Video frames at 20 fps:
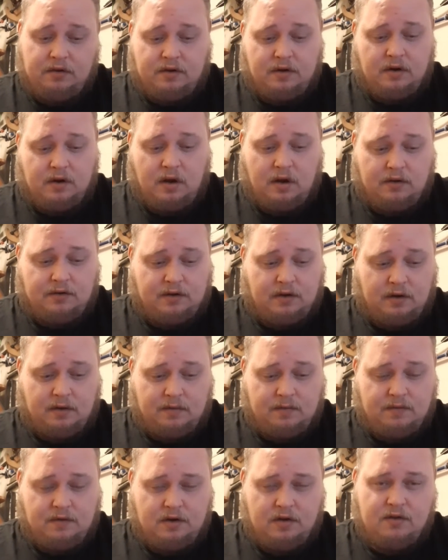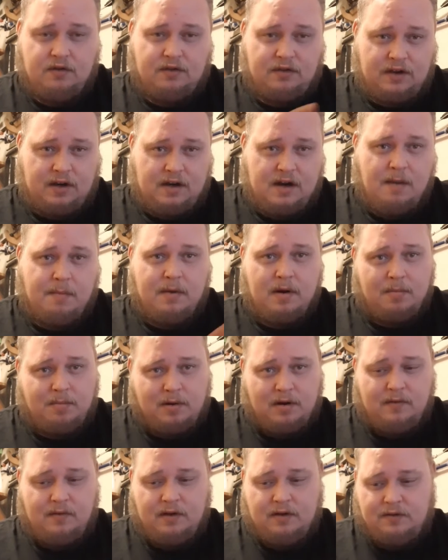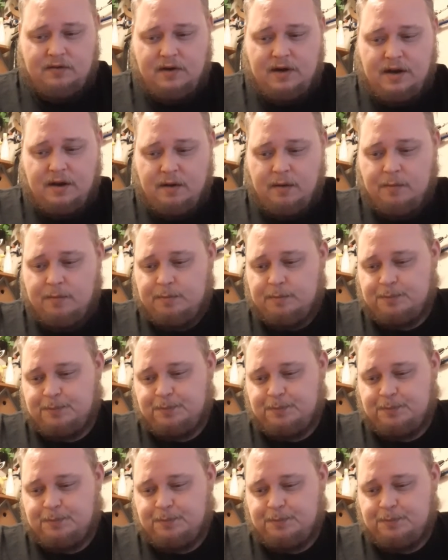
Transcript: store also. You've seen them in a previous video.